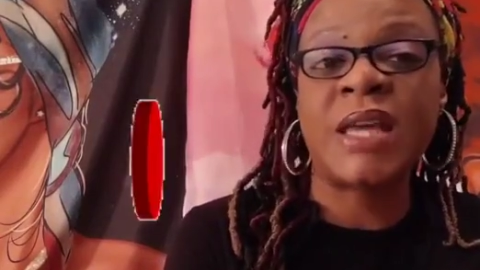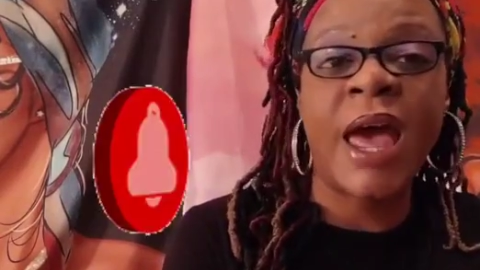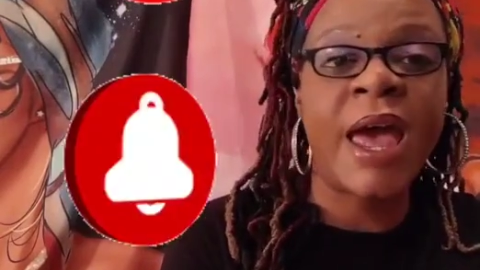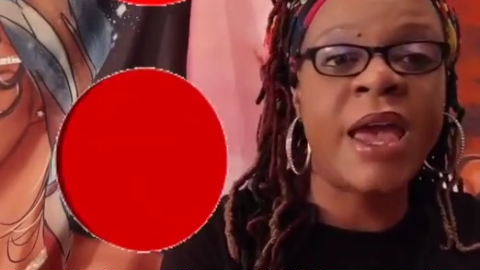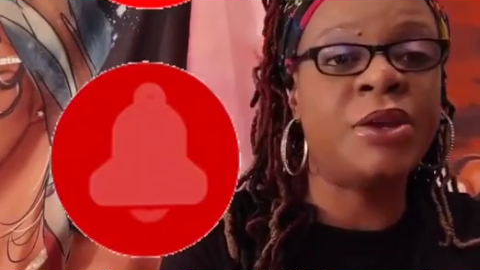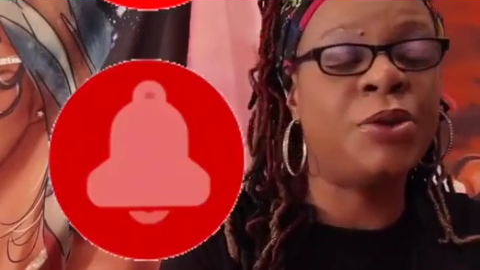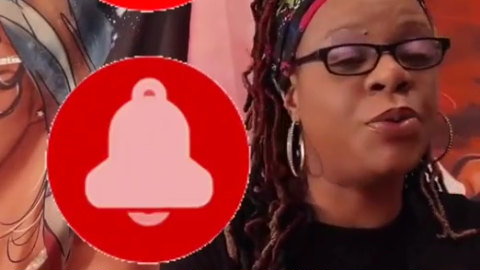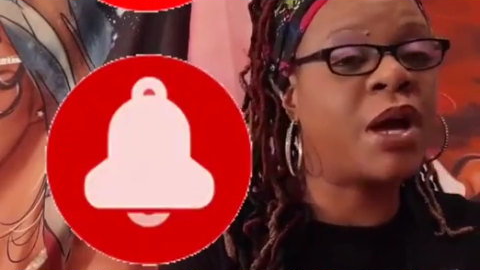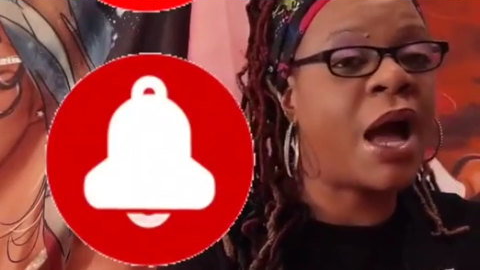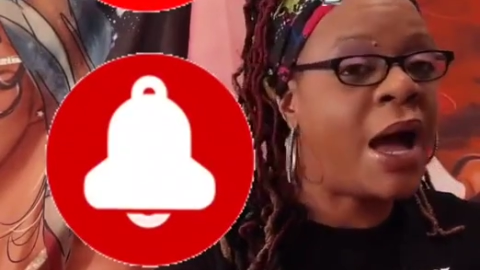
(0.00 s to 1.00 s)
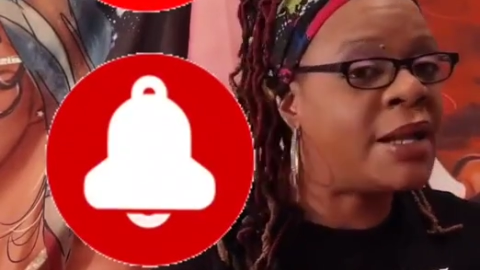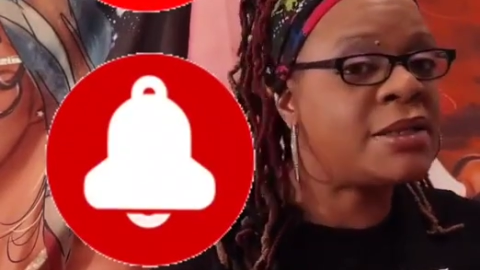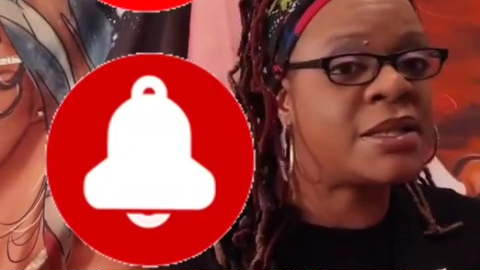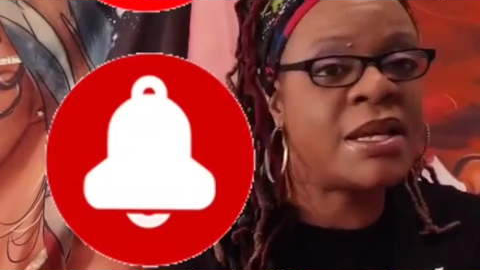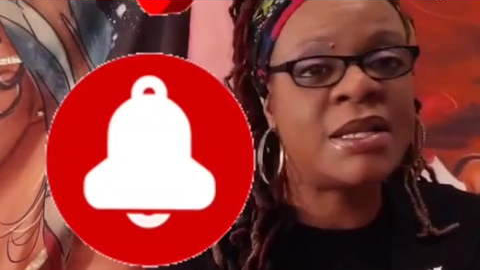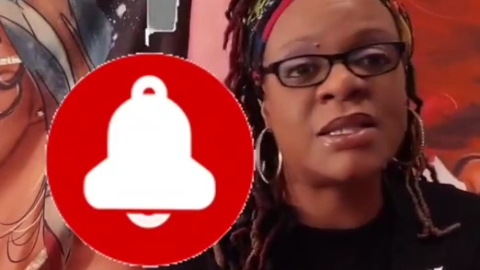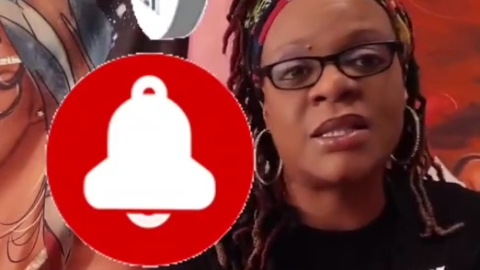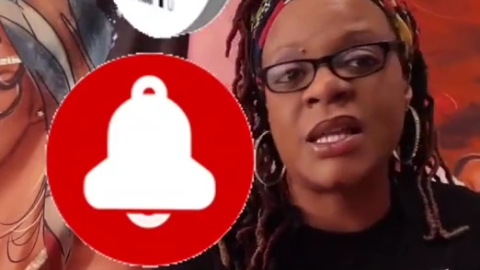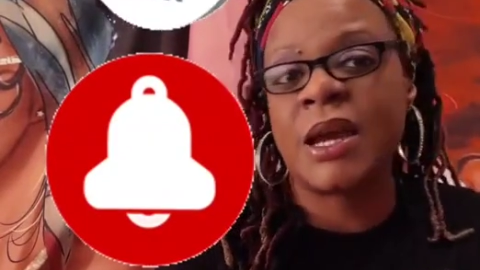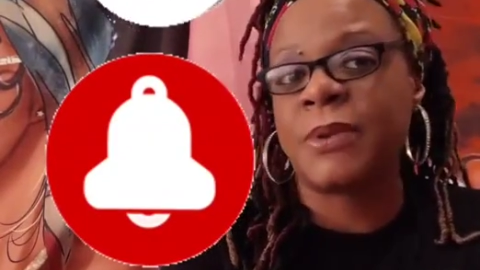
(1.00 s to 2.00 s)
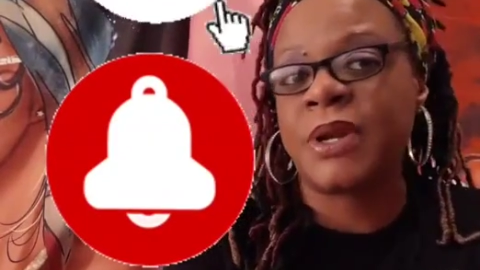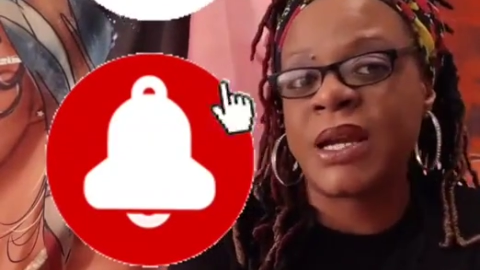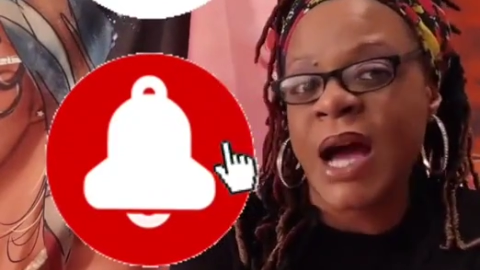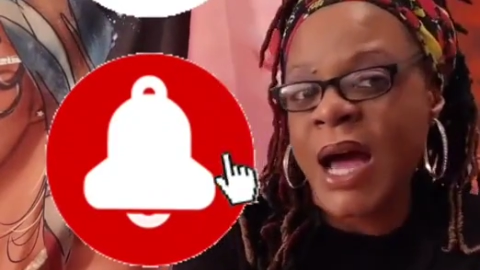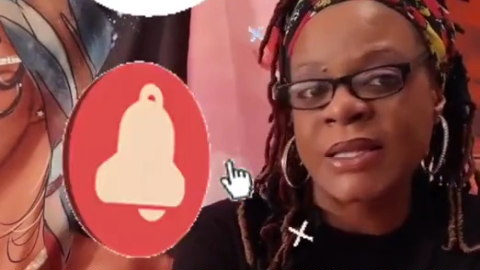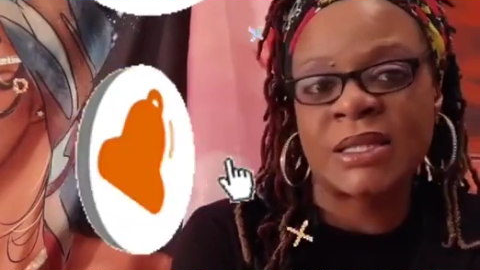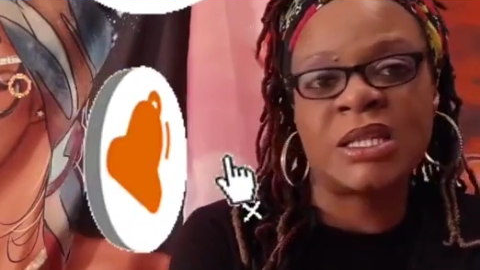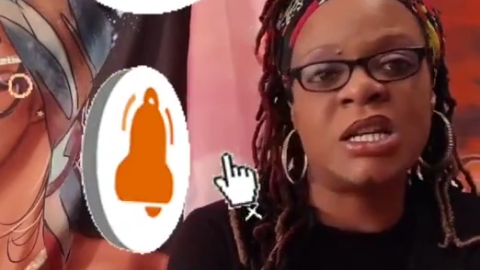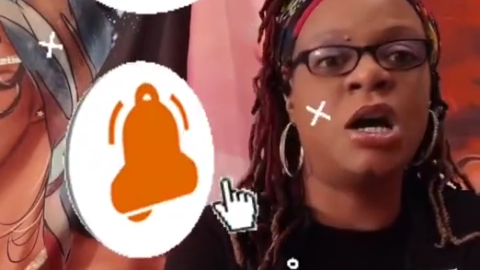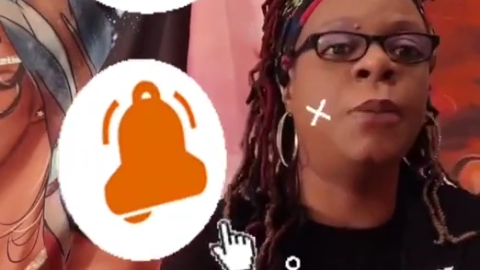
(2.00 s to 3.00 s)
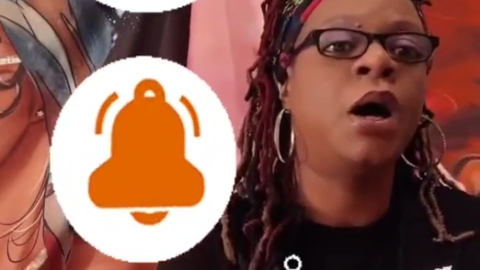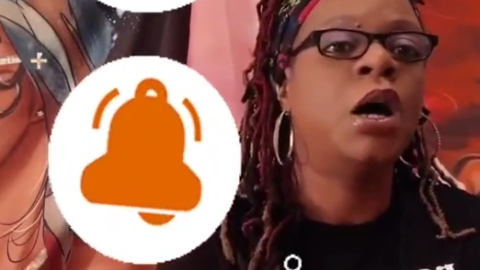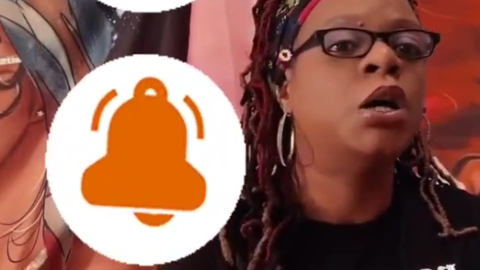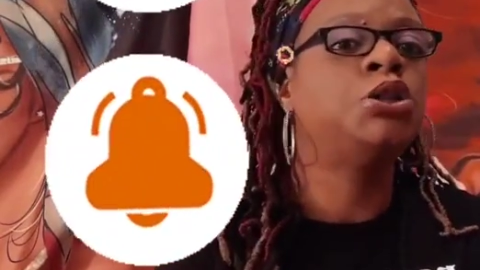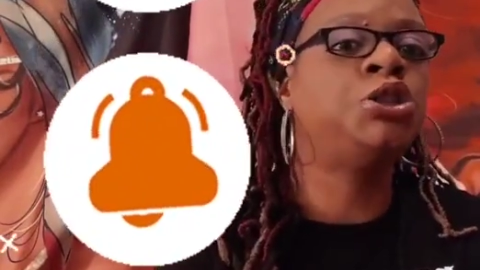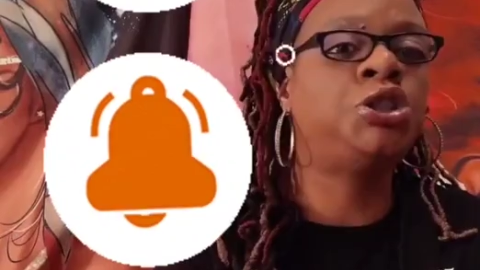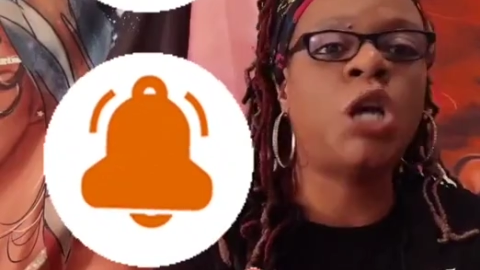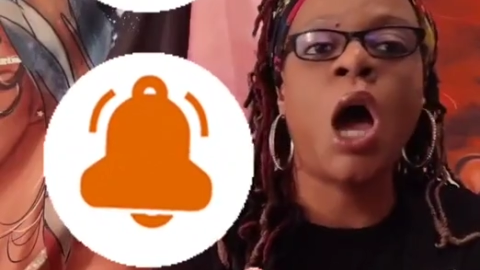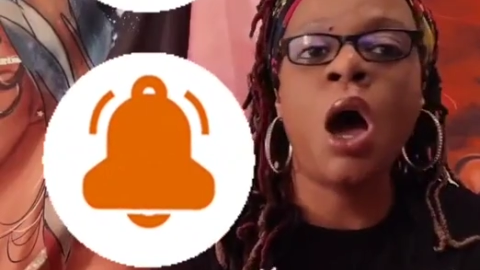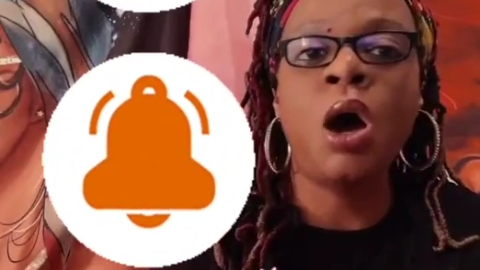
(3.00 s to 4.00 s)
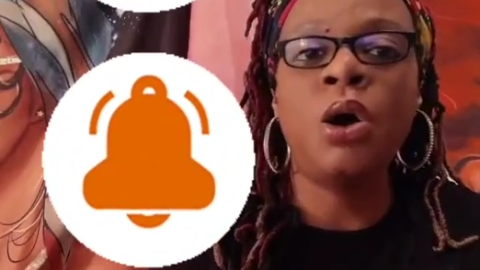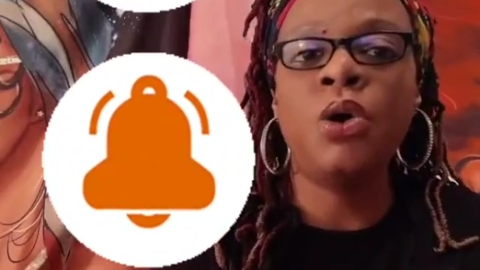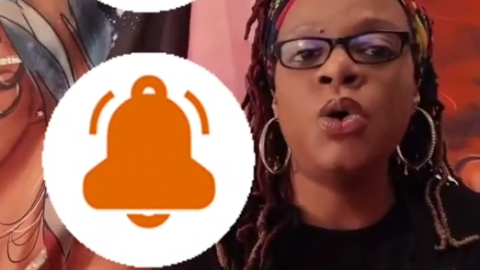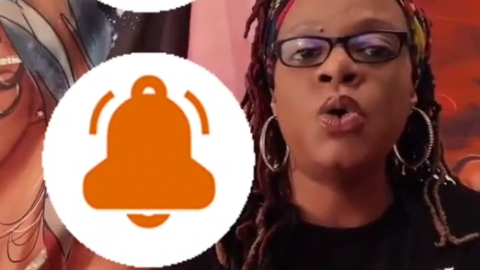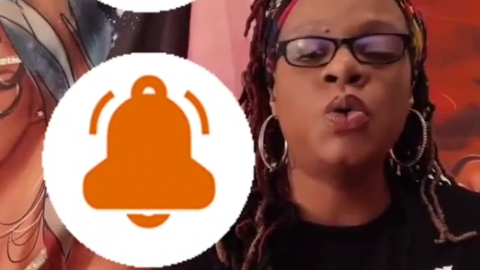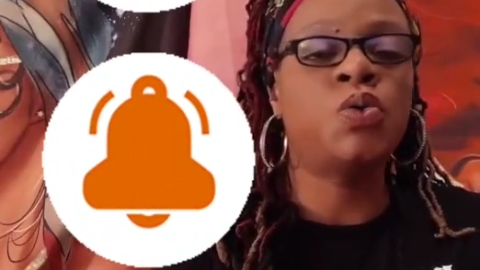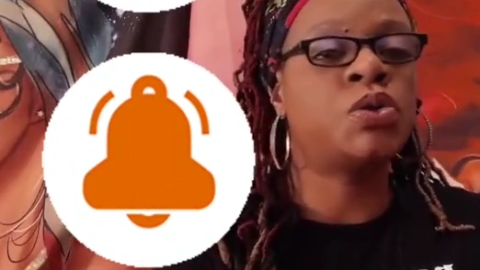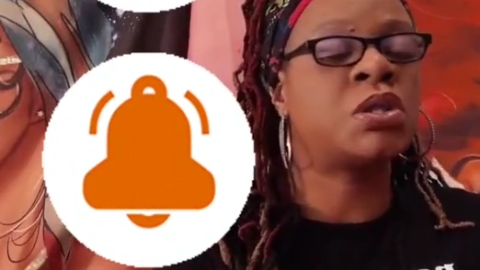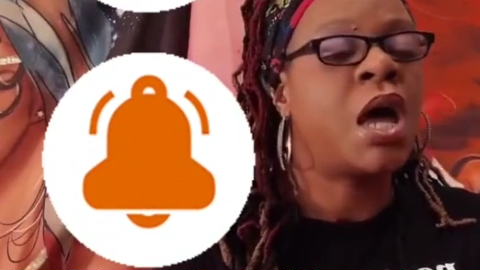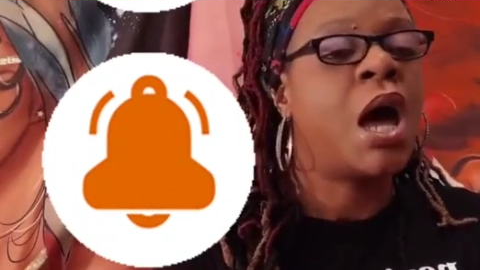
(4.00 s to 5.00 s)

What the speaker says: day. New content, celebrity gossip, shows.